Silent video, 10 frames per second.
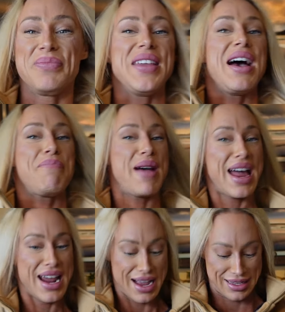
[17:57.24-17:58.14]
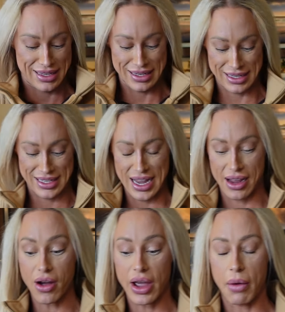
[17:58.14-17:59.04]
yeah, badass. This is
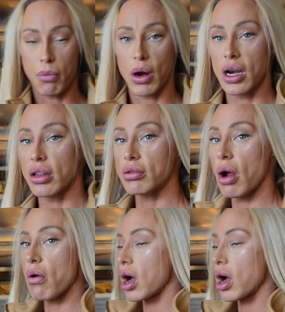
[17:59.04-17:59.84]
sick. Okay, we're gonna throw